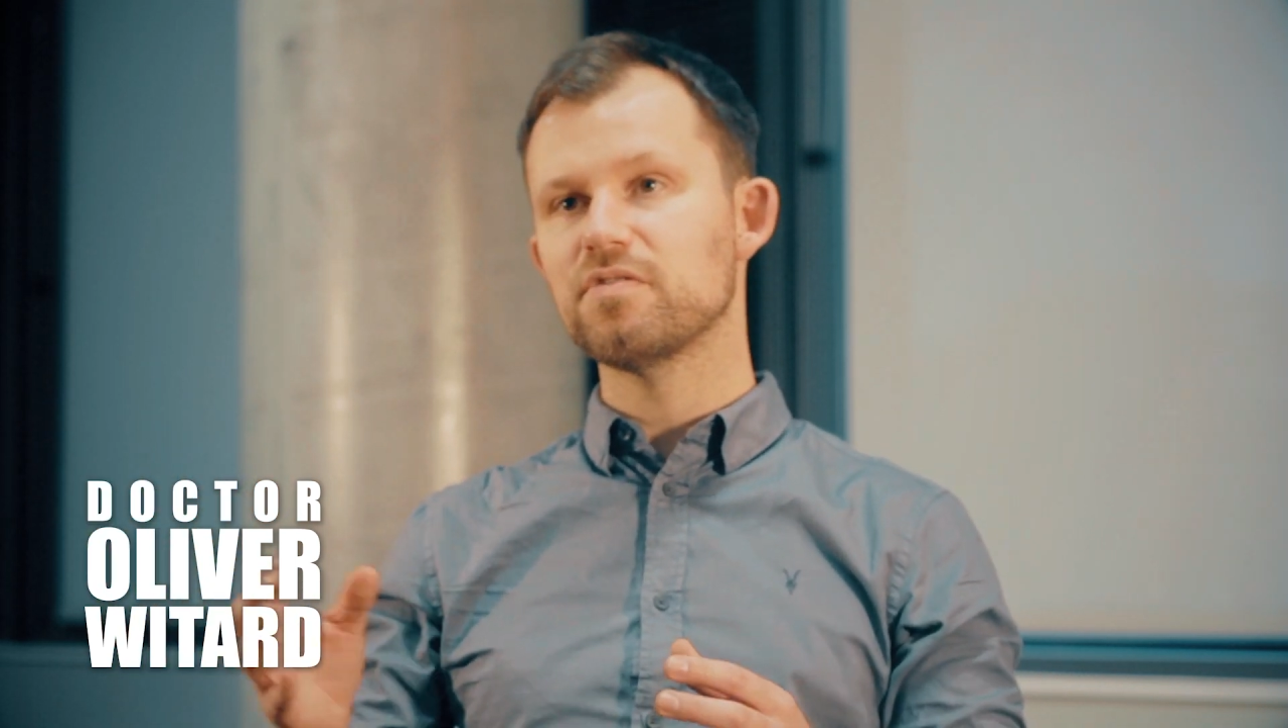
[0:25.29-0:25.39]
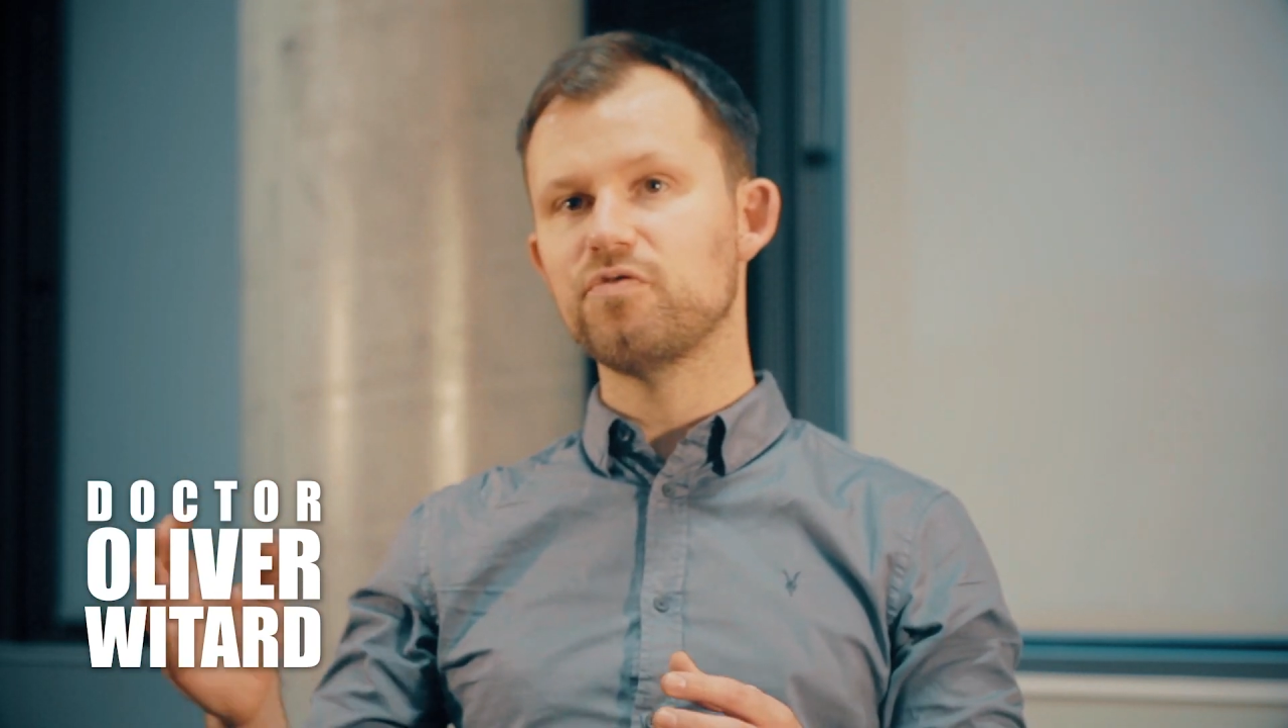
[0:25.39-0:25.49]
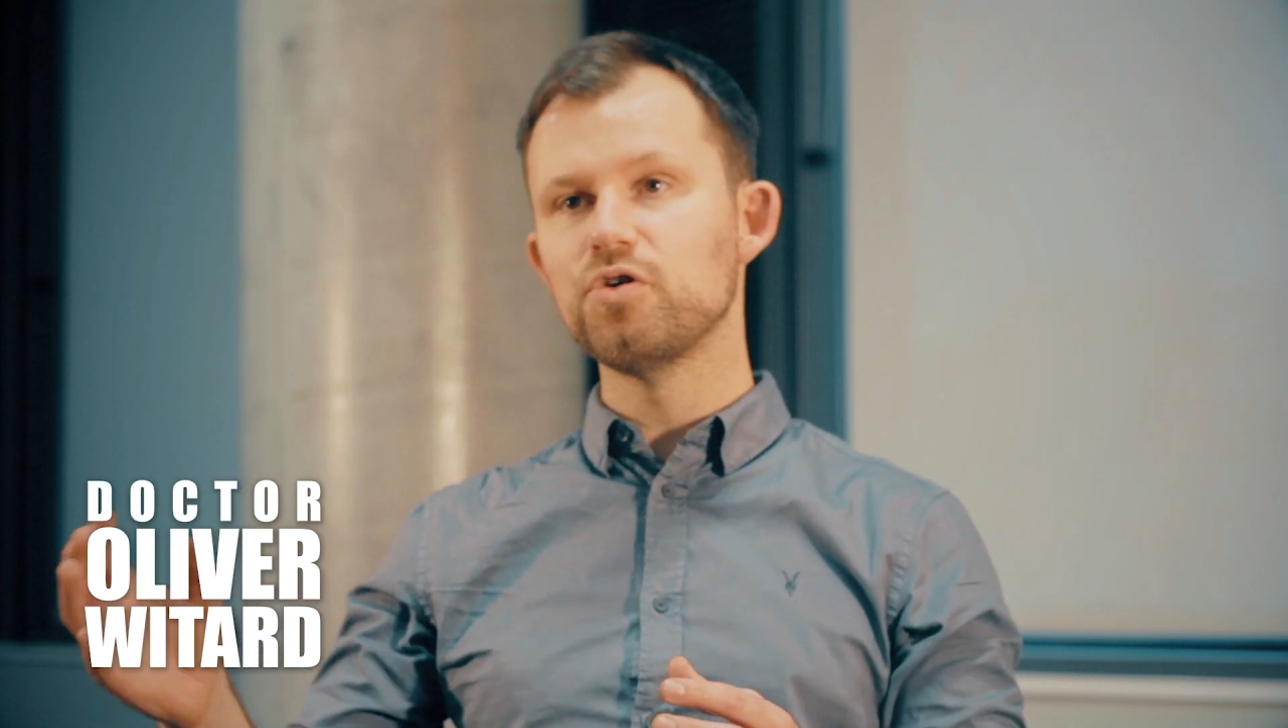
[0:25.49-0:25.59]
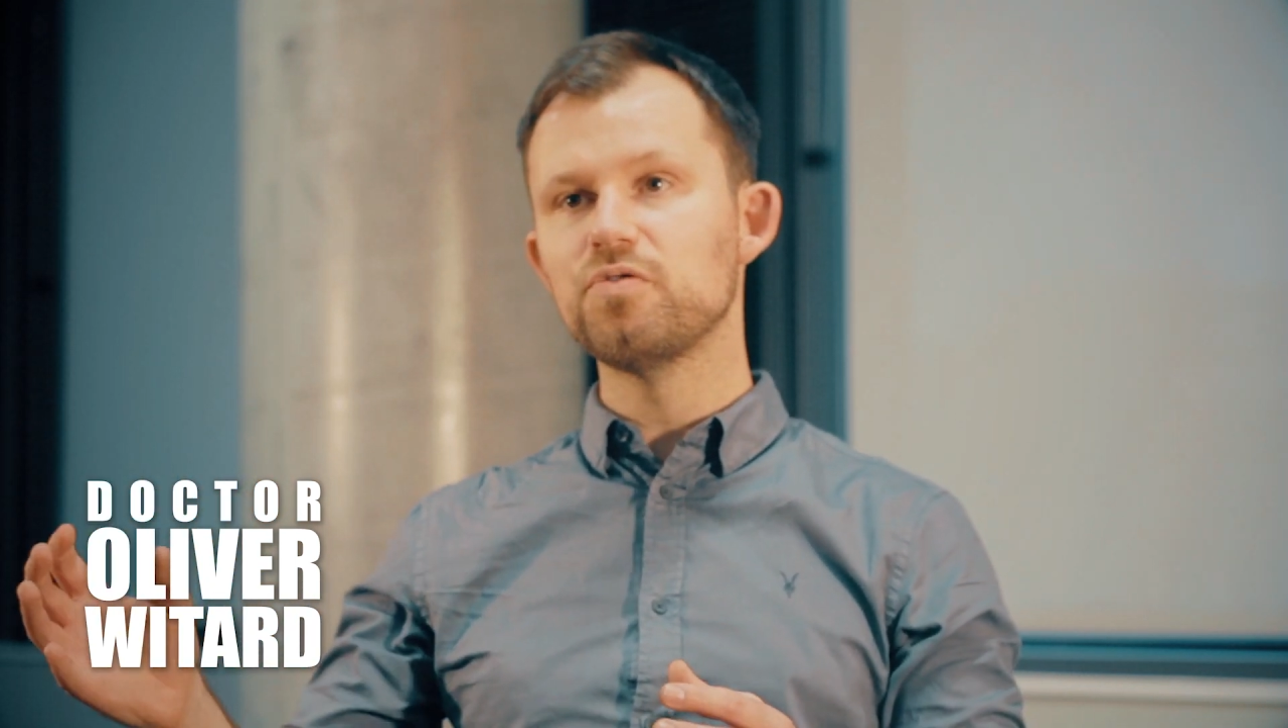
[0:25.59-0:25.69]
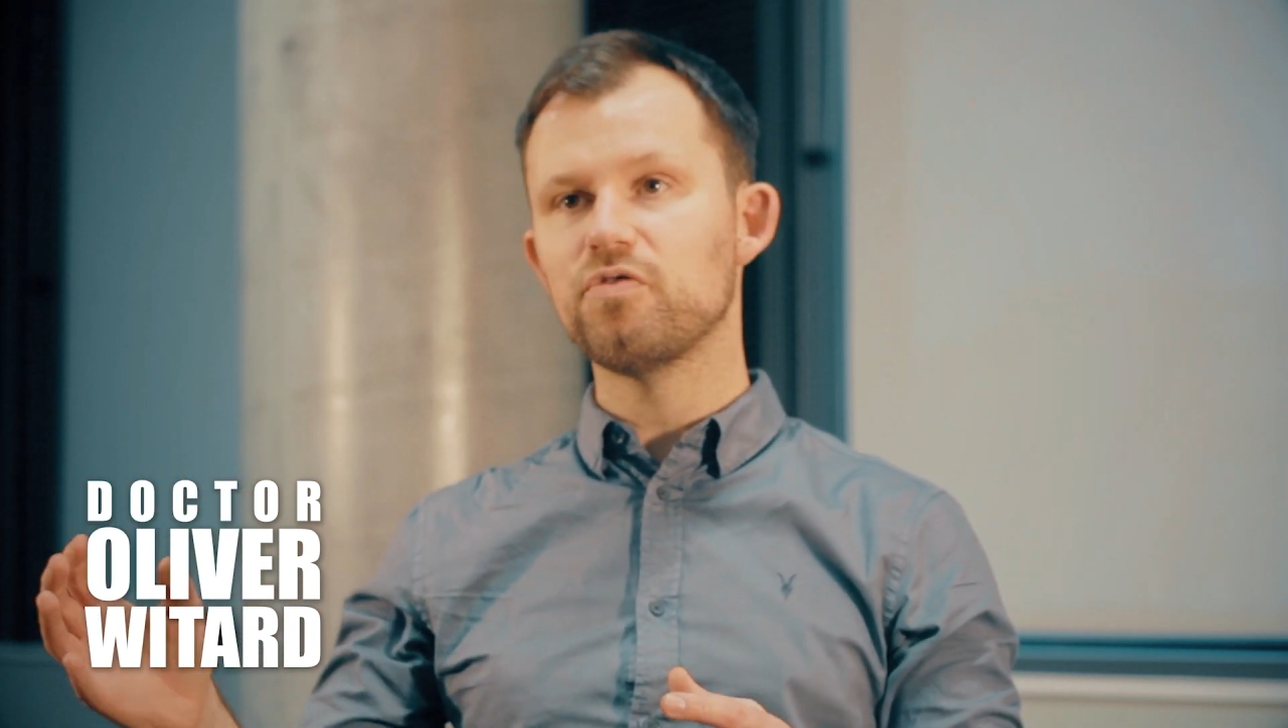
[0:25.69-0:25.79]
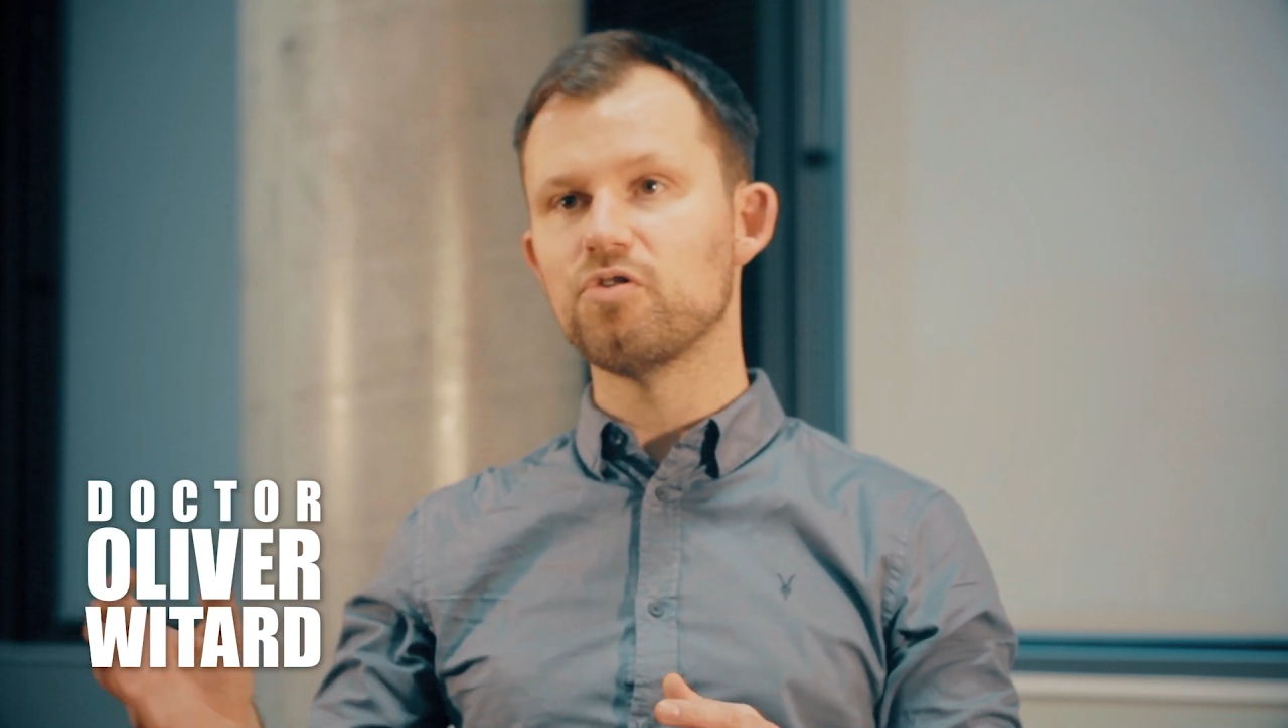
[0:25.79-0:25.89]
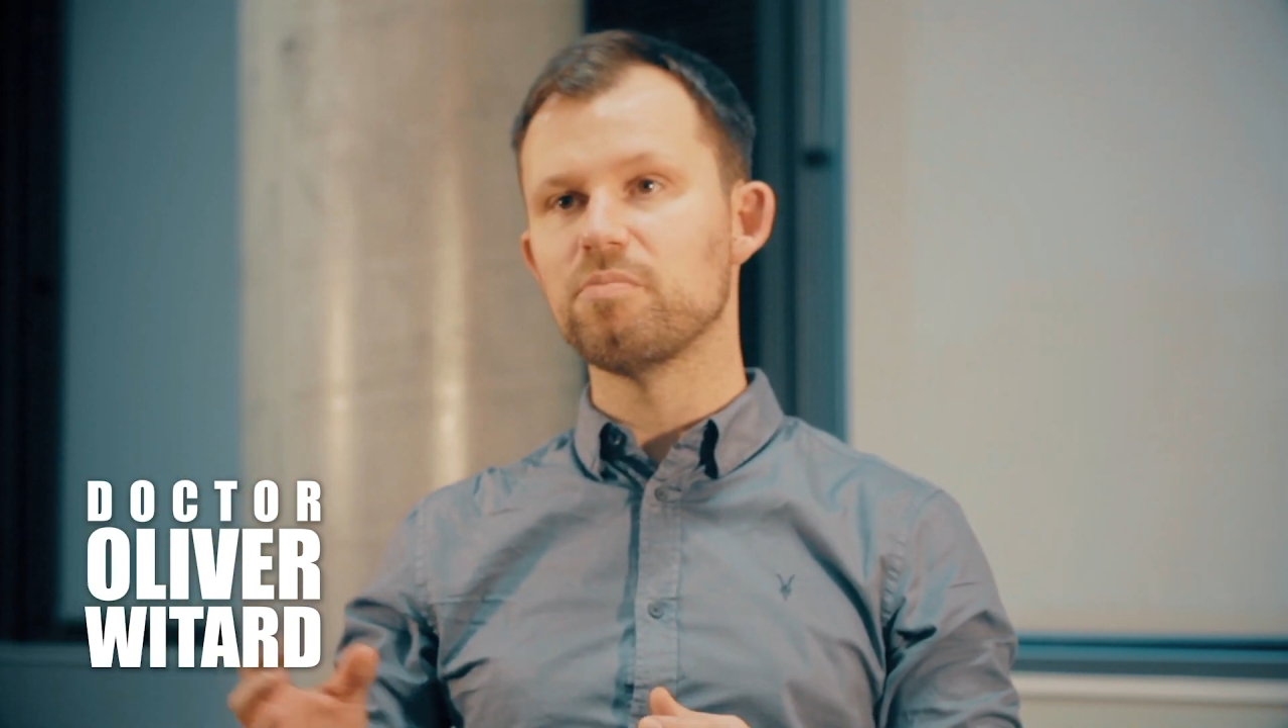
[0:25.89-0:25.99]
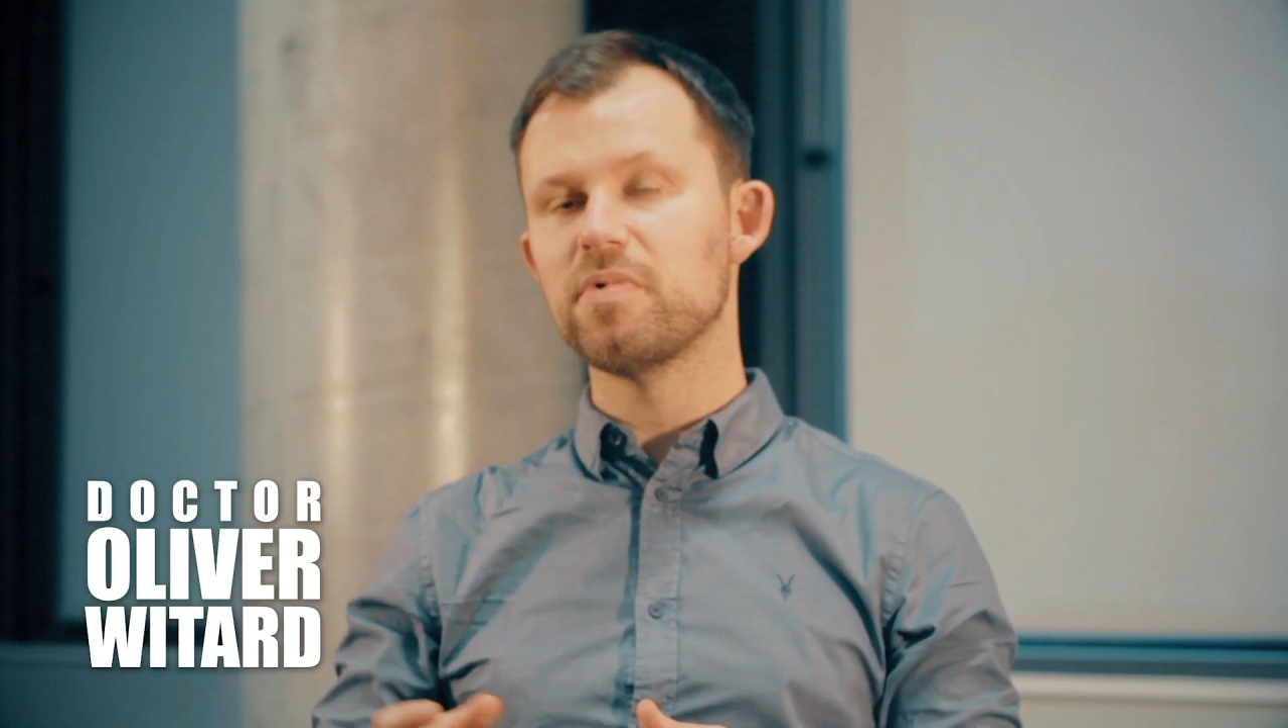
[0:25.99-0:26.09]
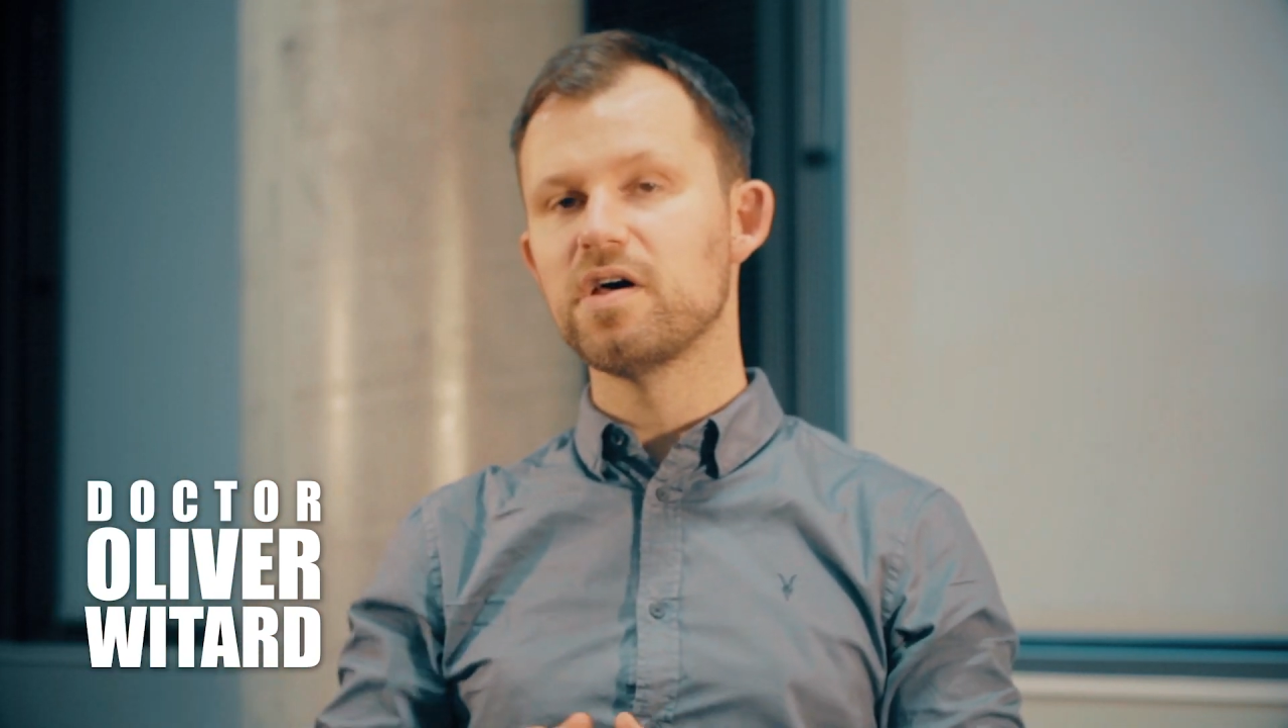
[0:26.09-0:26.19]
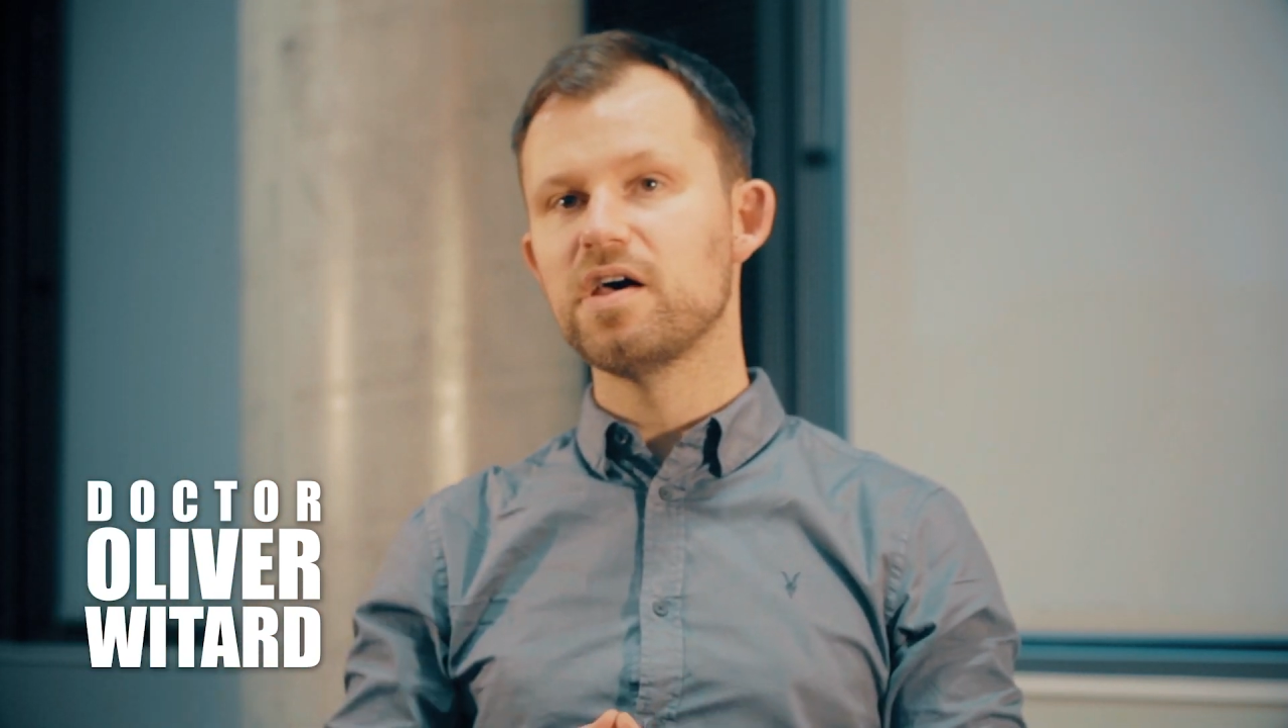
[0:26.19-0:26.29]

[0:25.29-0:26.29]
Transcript: food form.